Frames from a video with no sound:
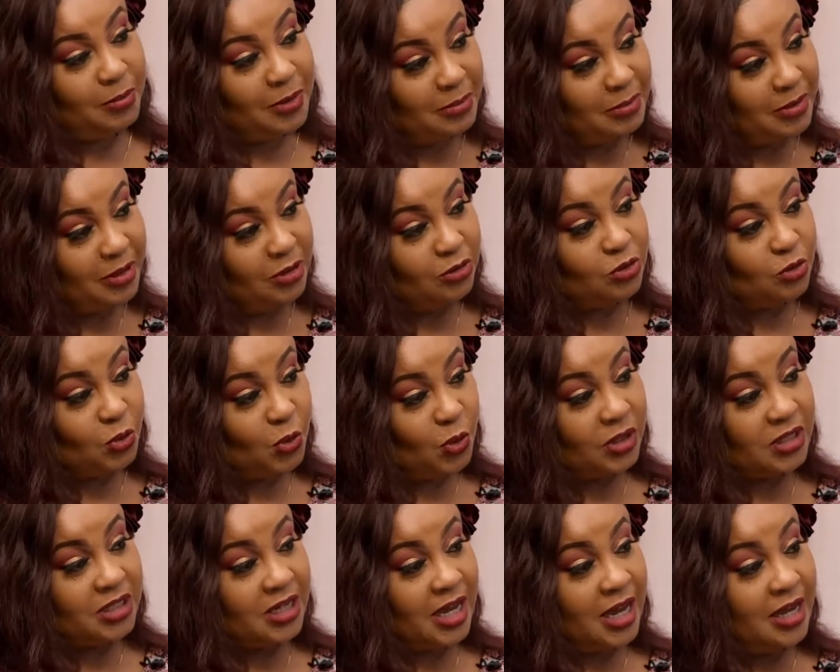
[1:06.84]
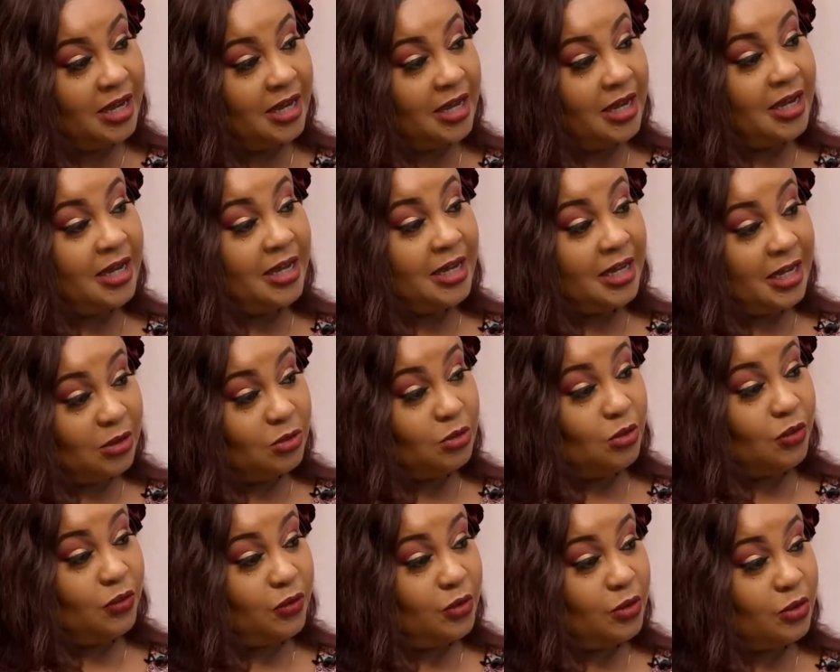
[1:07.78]
baby into water, it
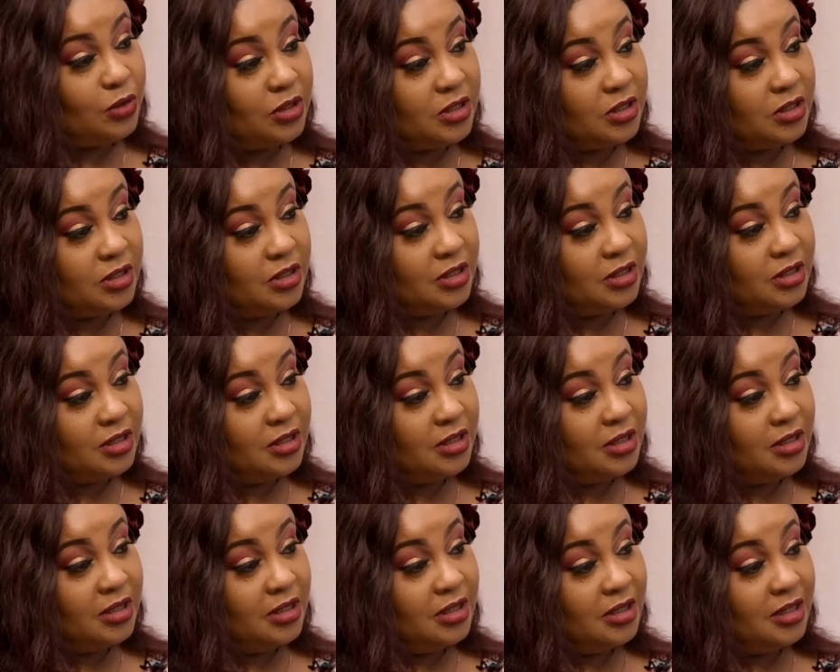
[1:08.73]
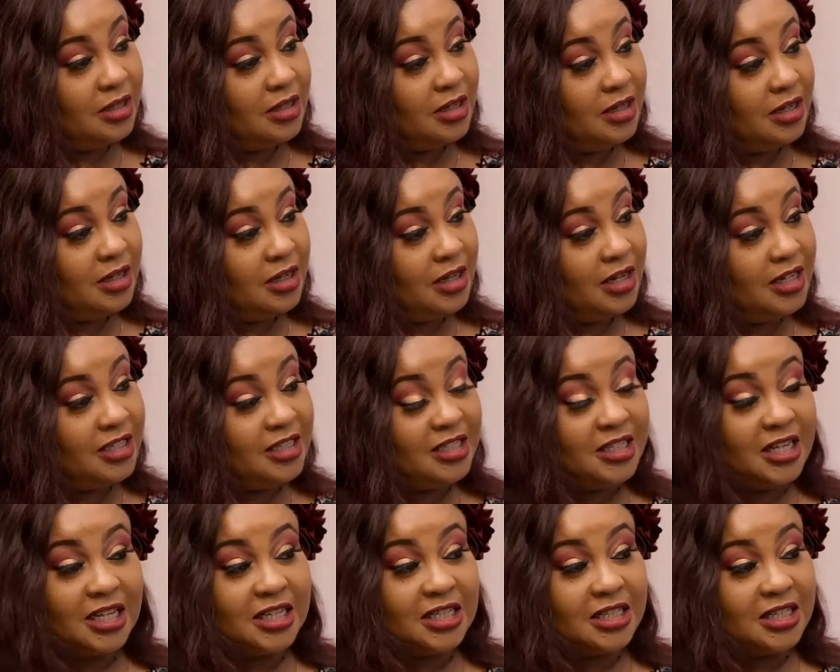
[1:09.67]
will float. Yes. It's
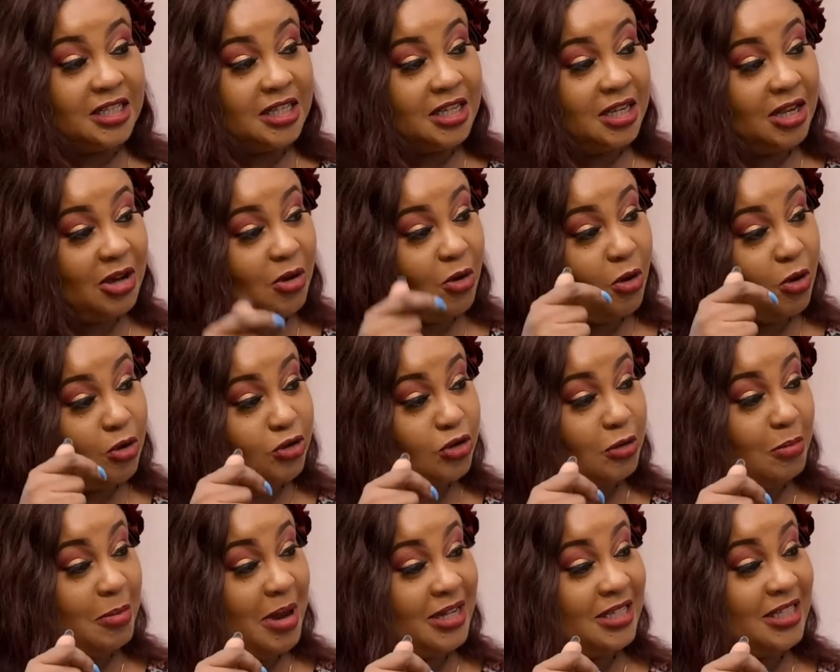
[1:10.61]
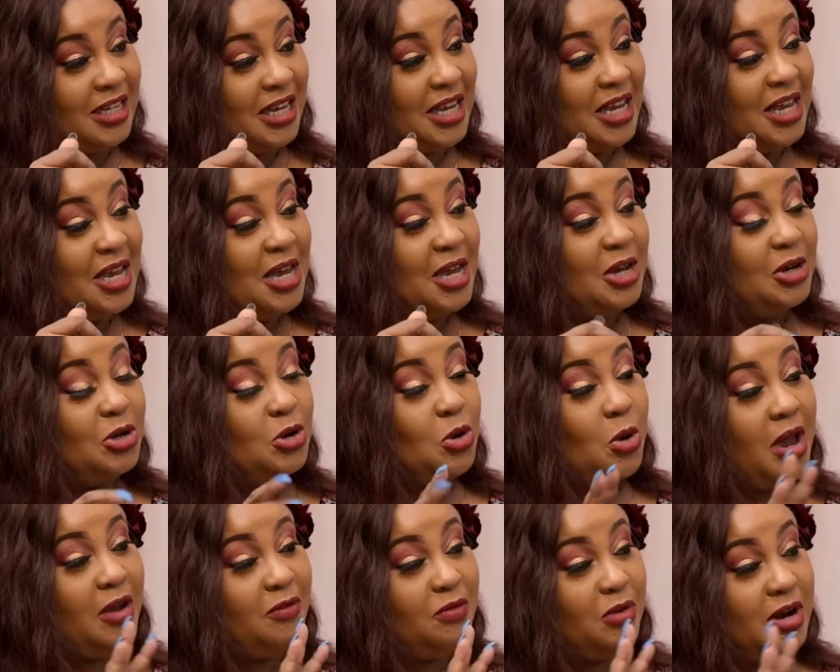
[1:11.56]
just automatic. No,
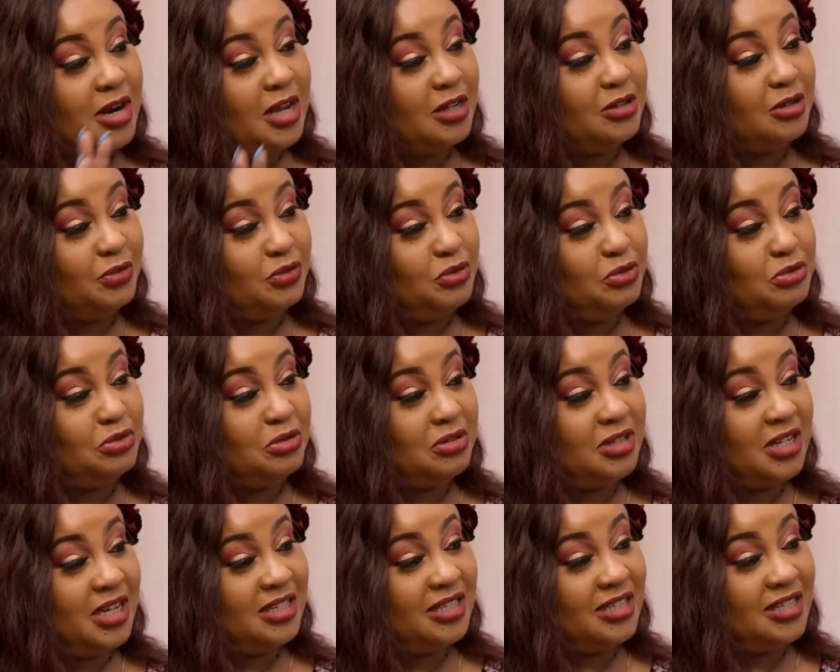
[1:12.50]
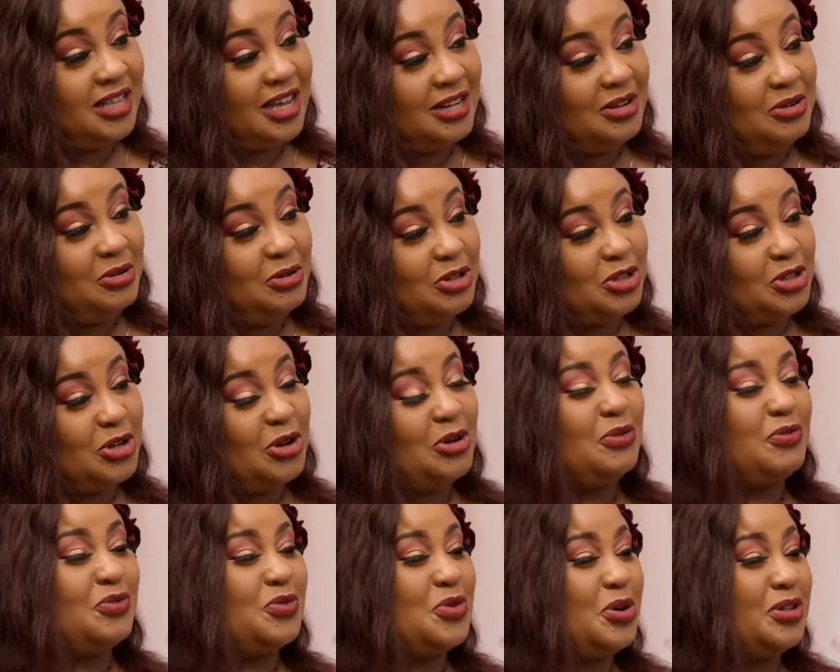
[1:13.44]
everyone has refused to test that notion,
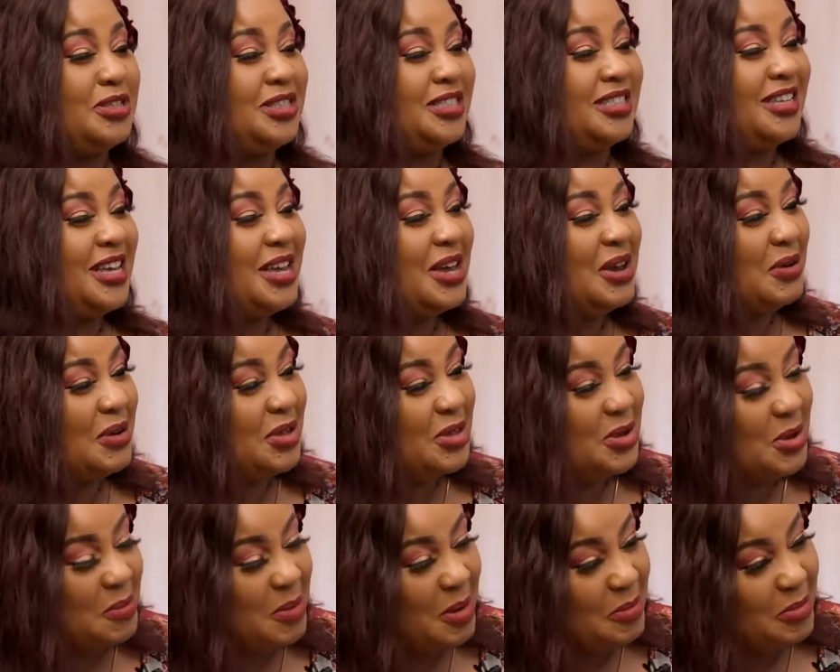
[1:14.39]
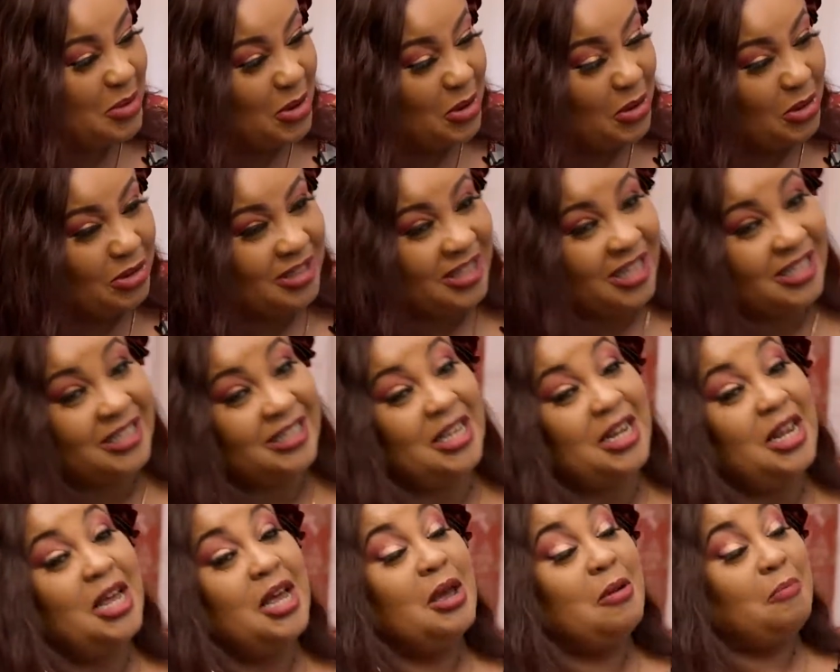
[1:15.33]
of course. Maybe I will
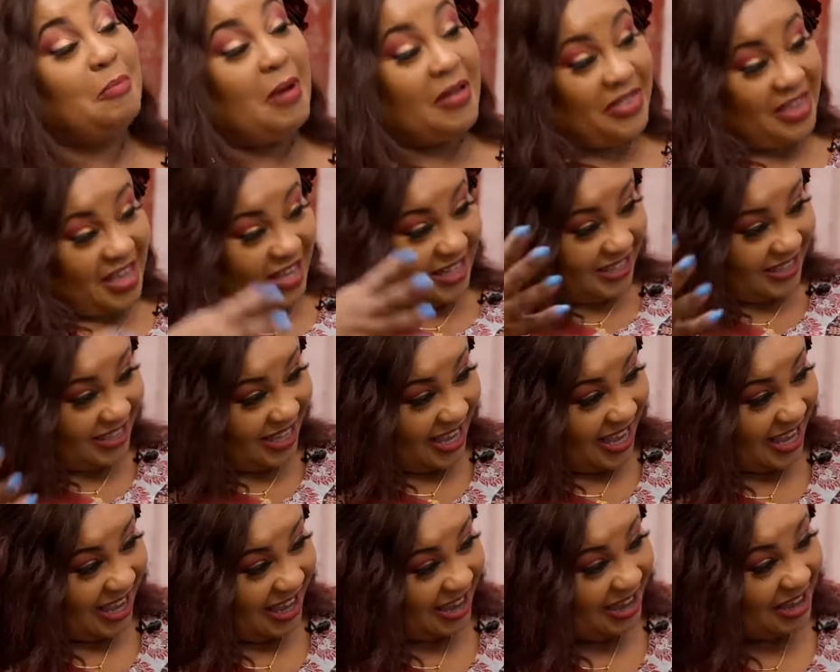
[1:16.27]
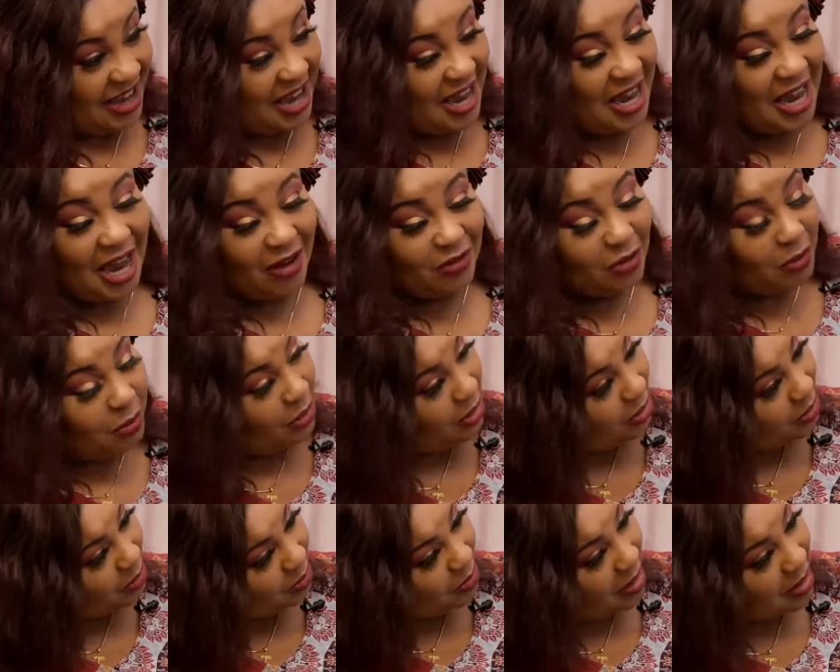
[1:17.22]
test it. But they say if you put
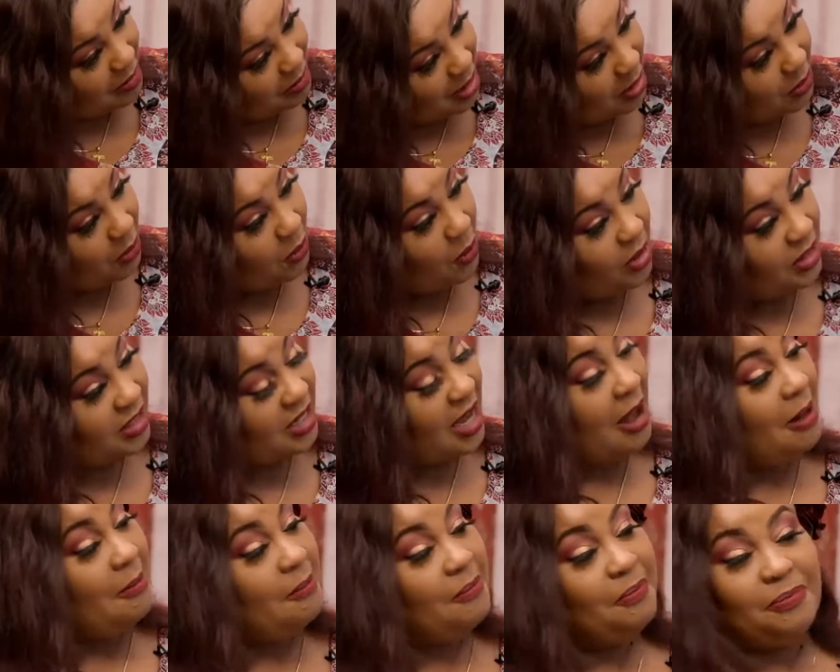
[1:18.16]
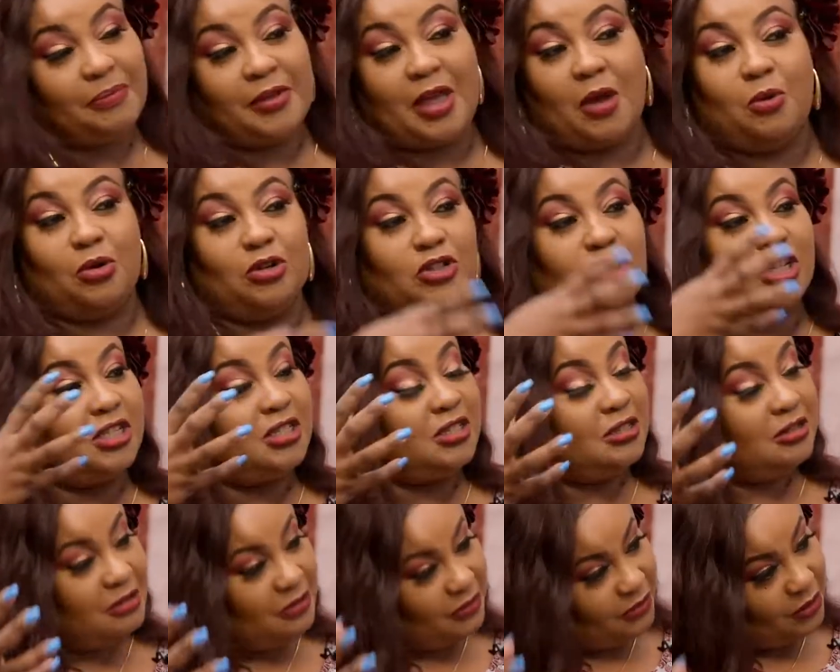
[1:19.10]
the baby in water, it will
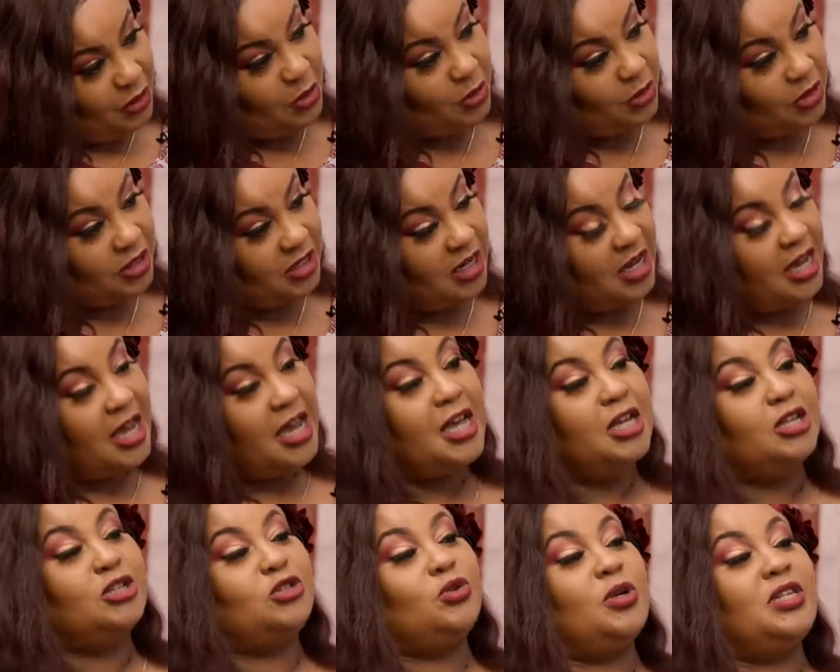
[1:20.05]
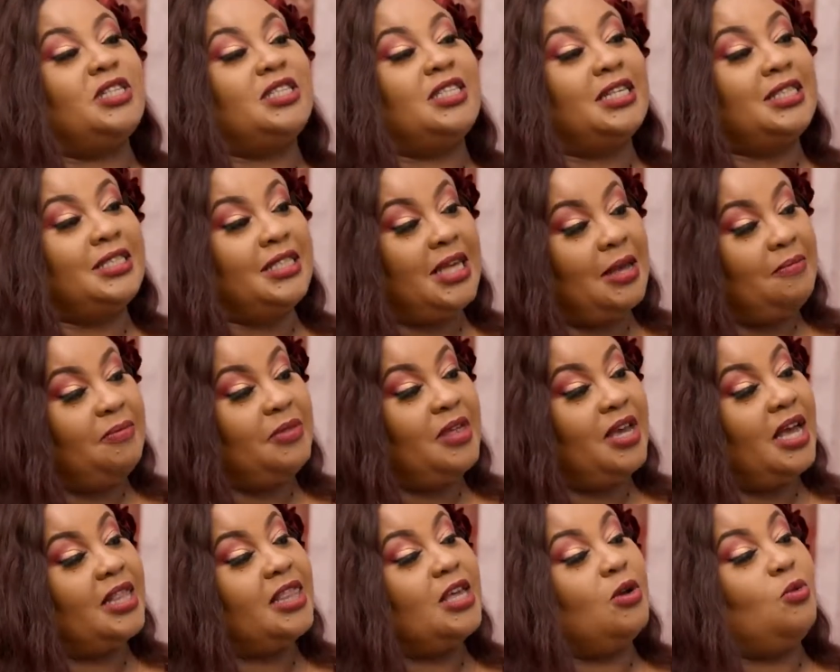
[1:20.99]
just float. So it's the same
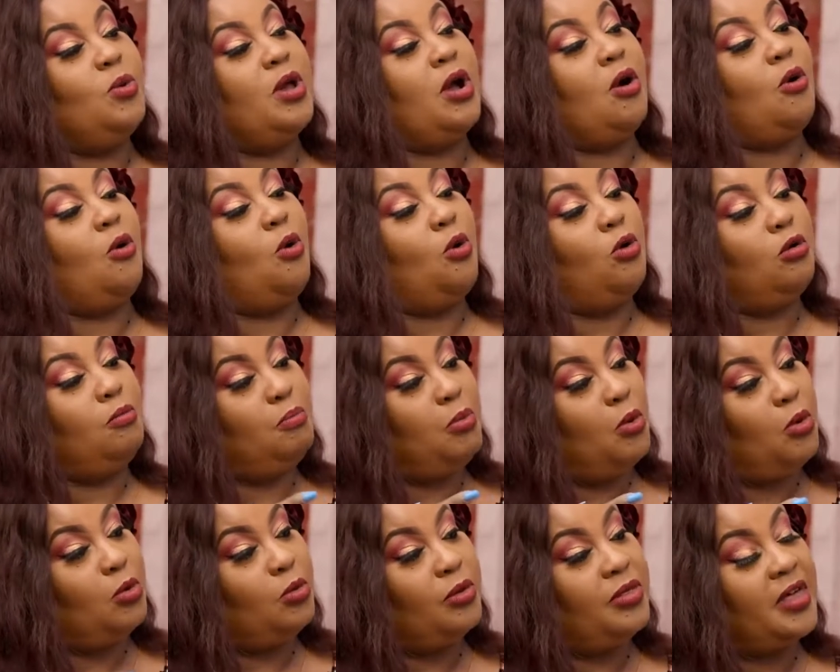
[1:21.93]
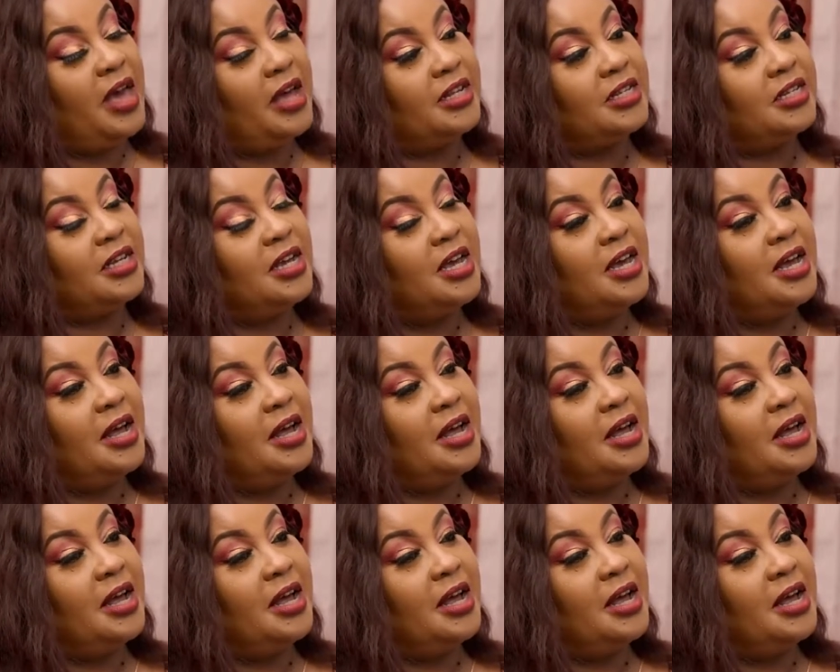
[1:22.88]
thing. I think we are all born with that.